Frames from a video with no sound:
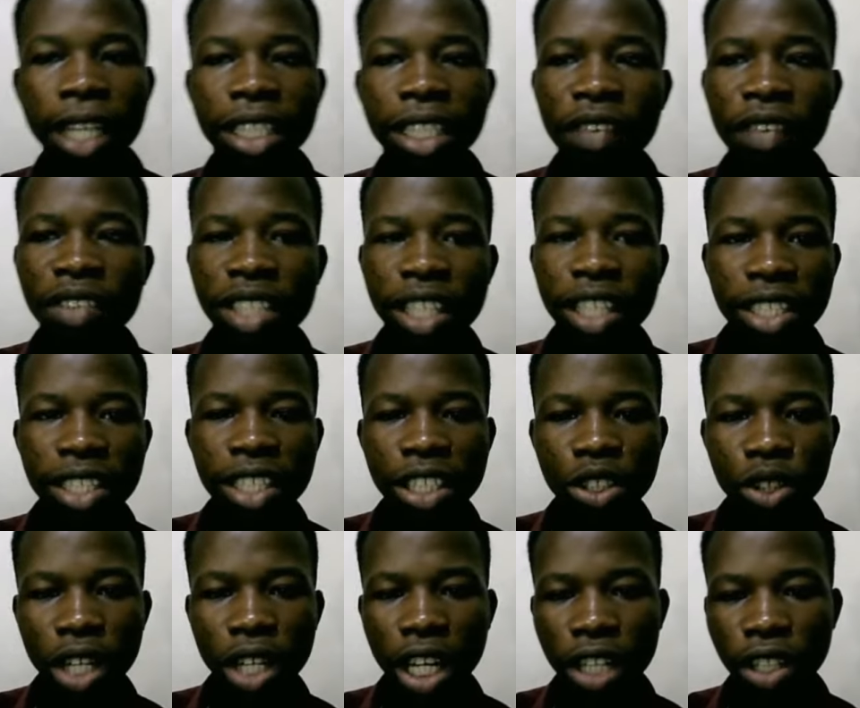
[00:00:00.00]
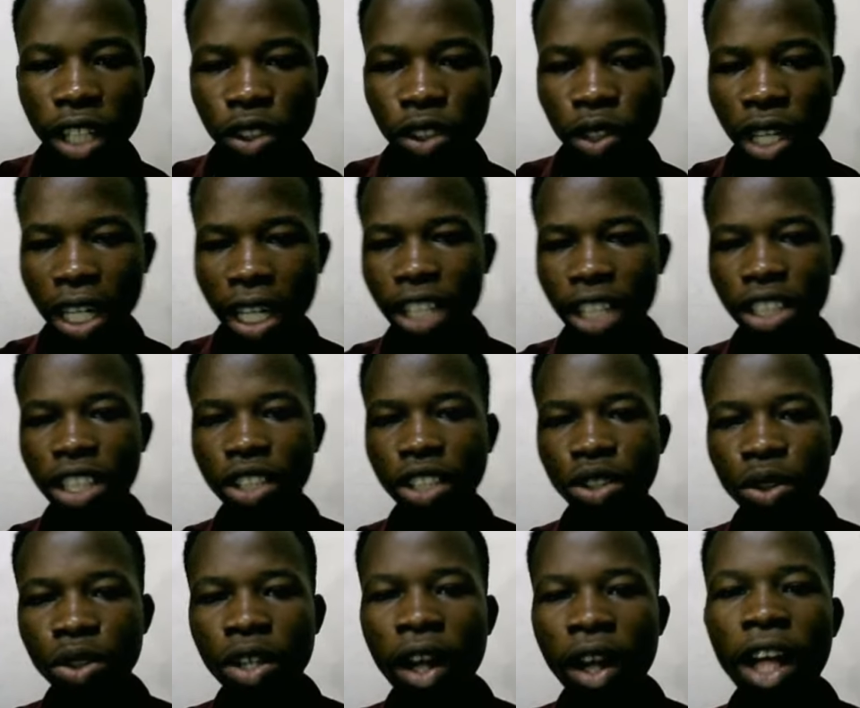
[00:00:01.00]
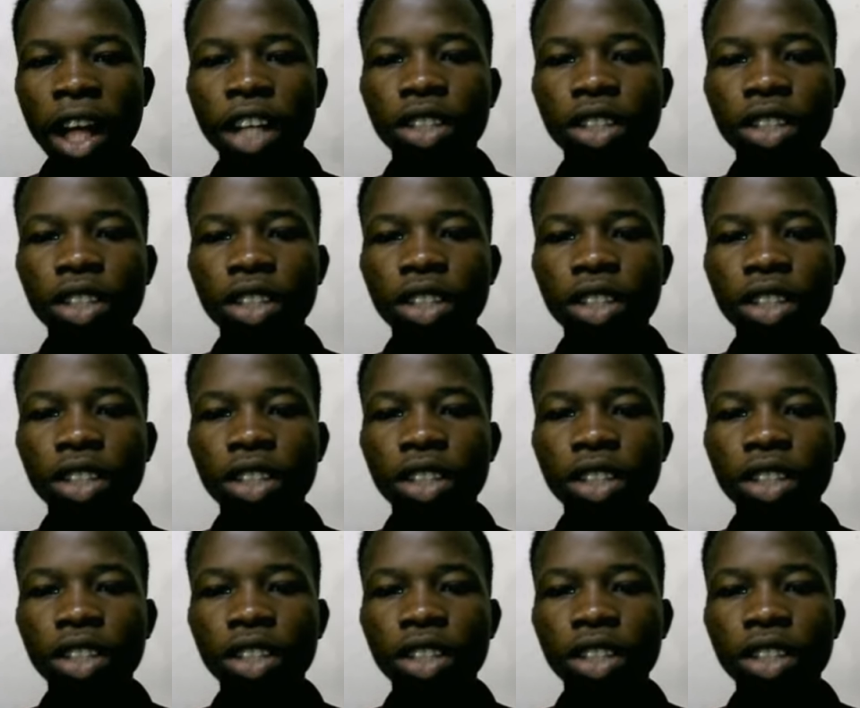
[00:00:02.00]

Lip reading: They have a 30-day trial that you can actually use.